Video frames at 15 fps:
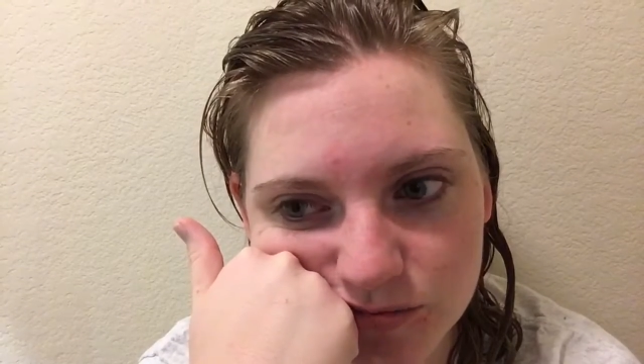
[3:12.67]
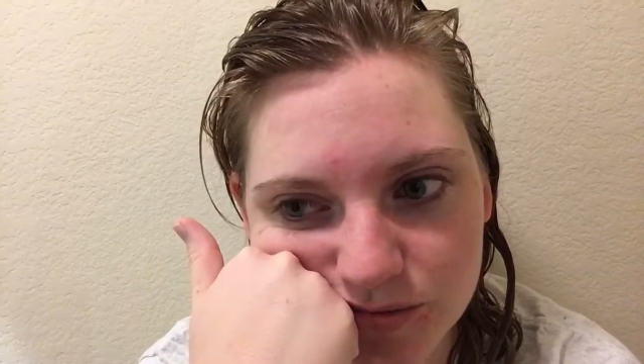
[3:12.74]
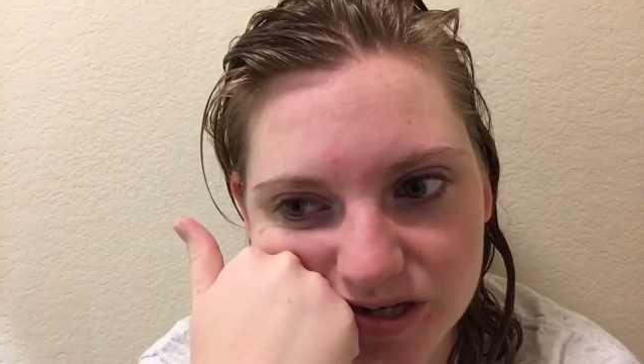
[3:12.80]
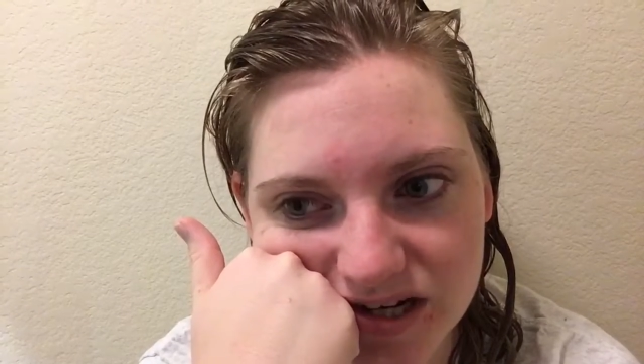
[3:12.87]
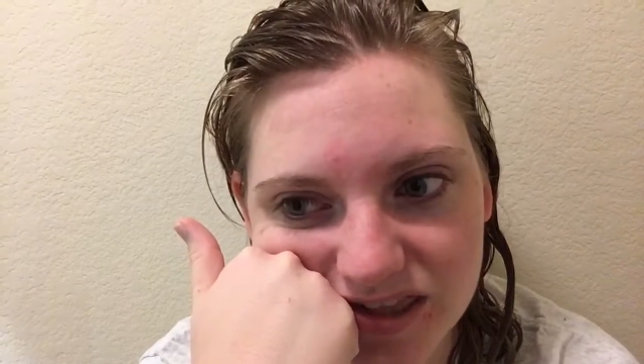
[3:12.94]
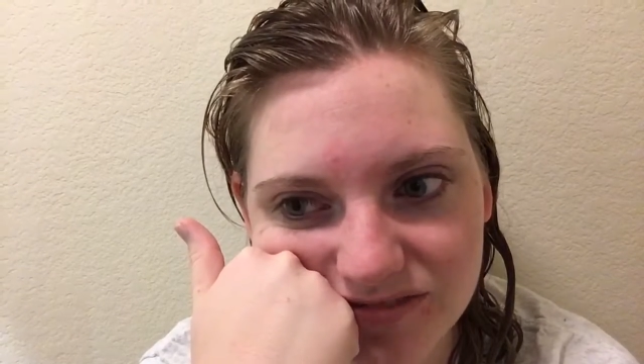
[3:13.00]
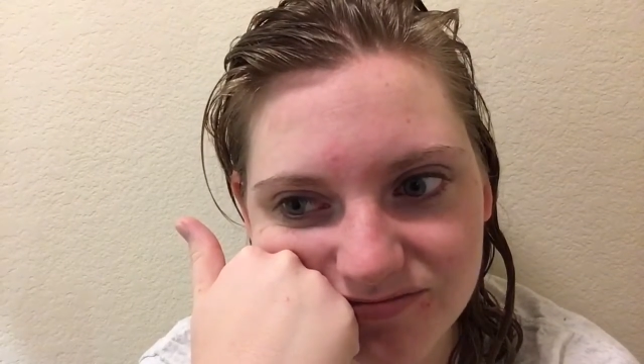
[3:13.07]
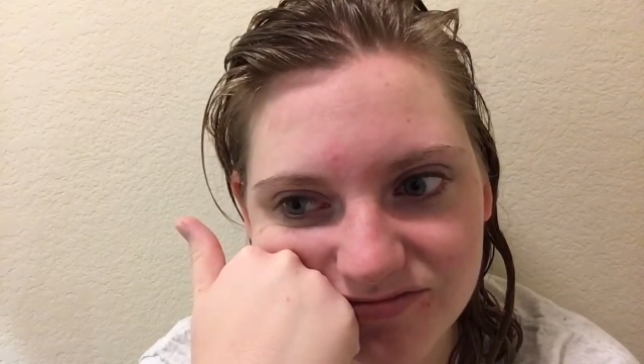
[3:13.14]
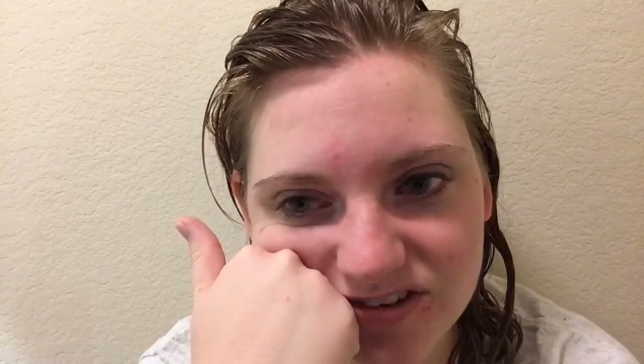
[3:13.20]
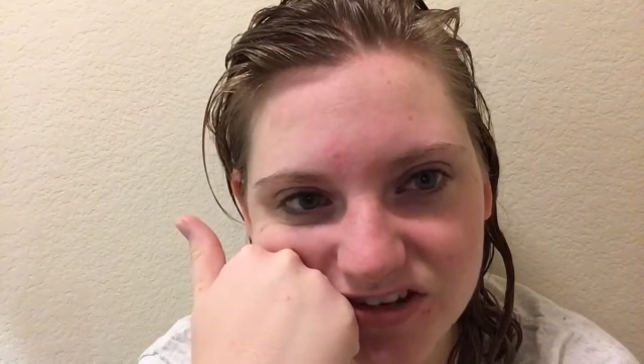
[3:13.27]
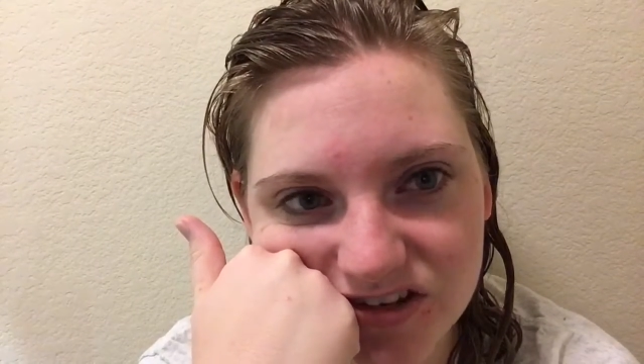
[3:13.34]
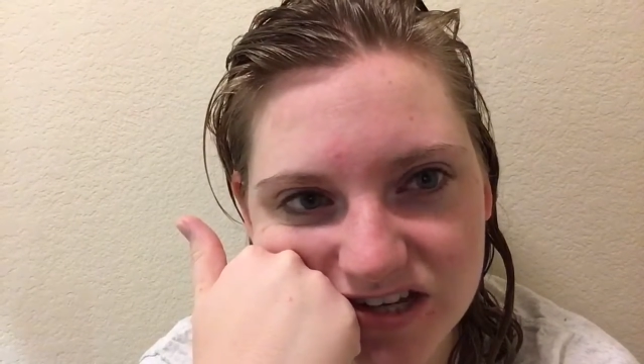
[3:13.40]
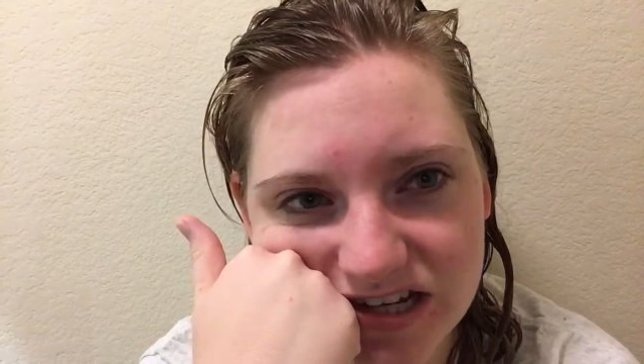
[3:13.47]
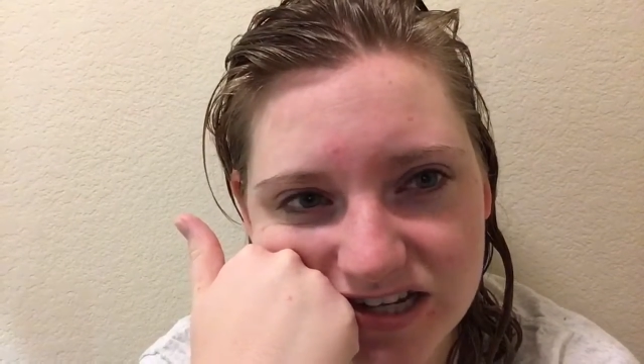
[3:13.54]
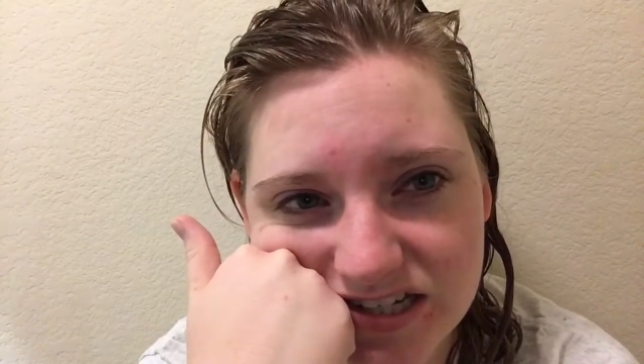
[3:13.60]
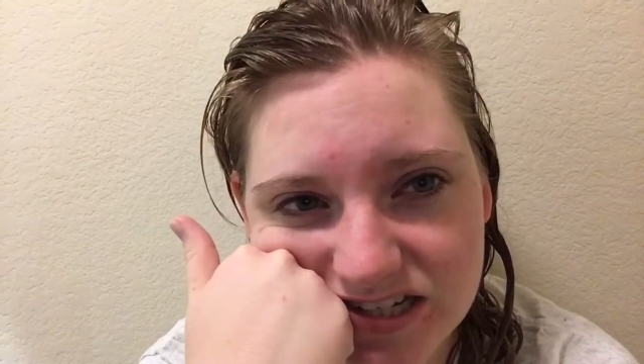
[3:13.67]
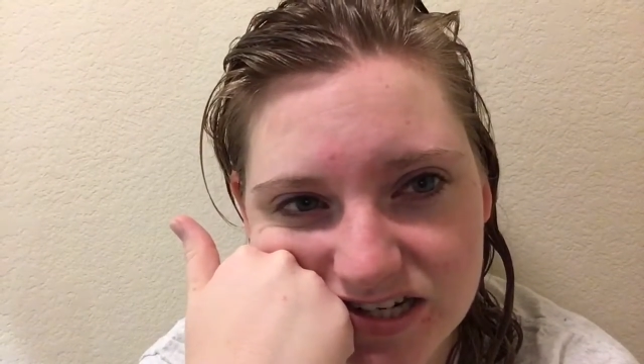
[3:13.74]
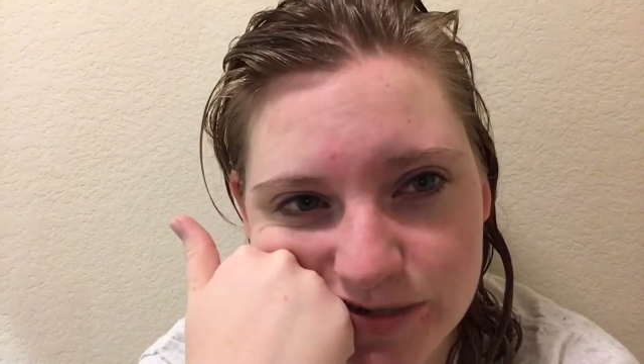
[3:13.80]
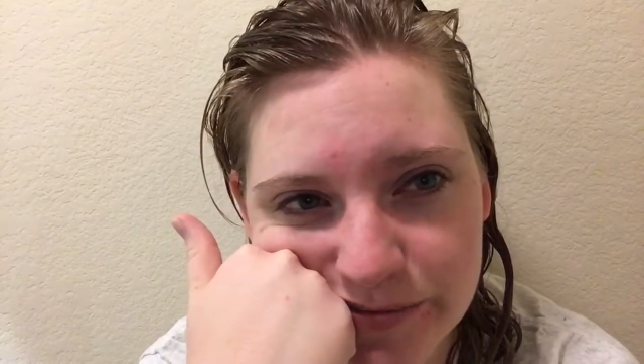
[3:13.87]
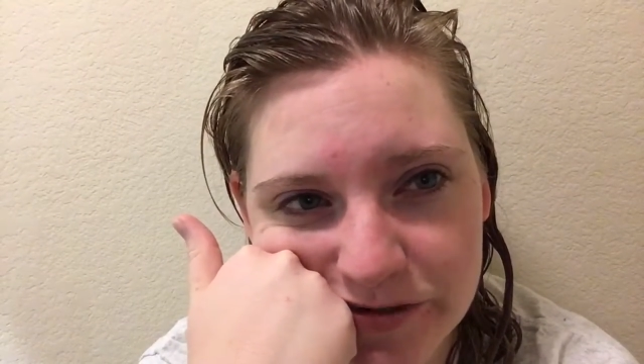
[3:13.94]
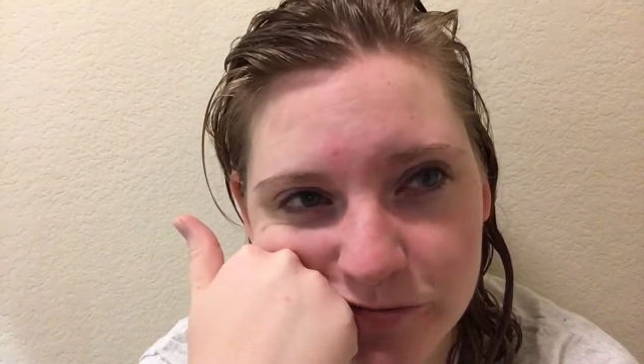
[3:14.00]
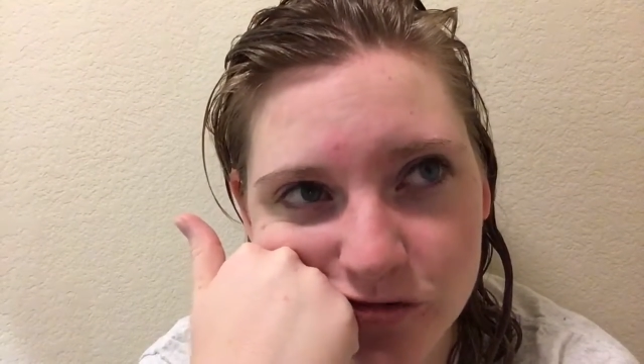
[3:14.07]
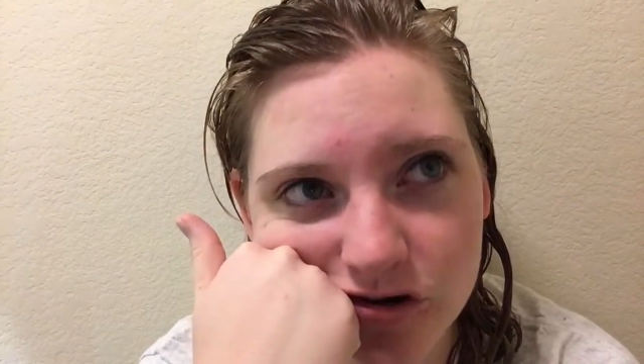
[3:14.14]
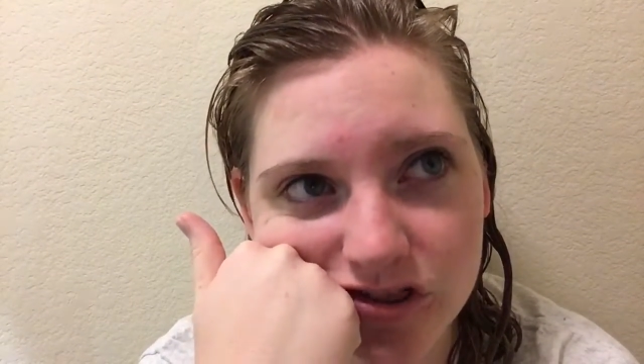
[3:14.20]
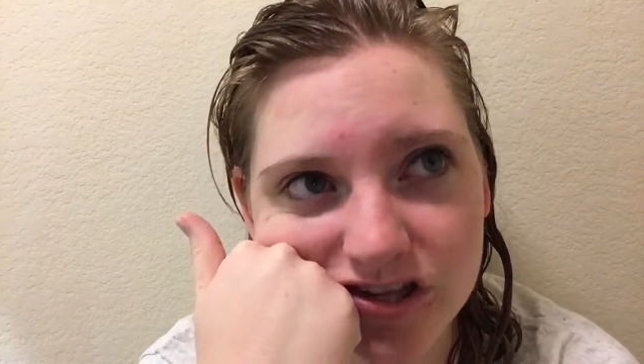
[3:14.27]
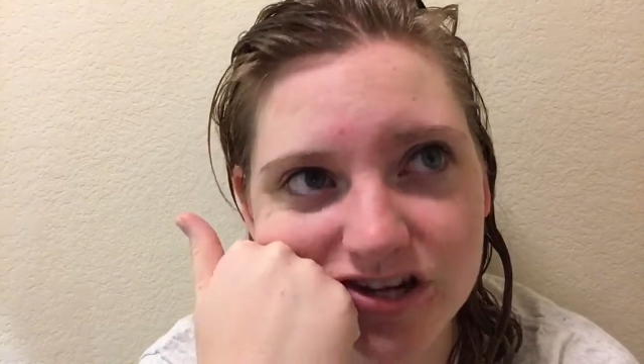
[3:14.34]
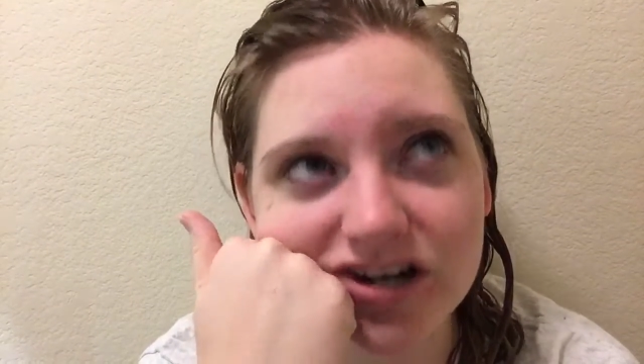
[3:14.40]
but I feel like it's going to be worth it.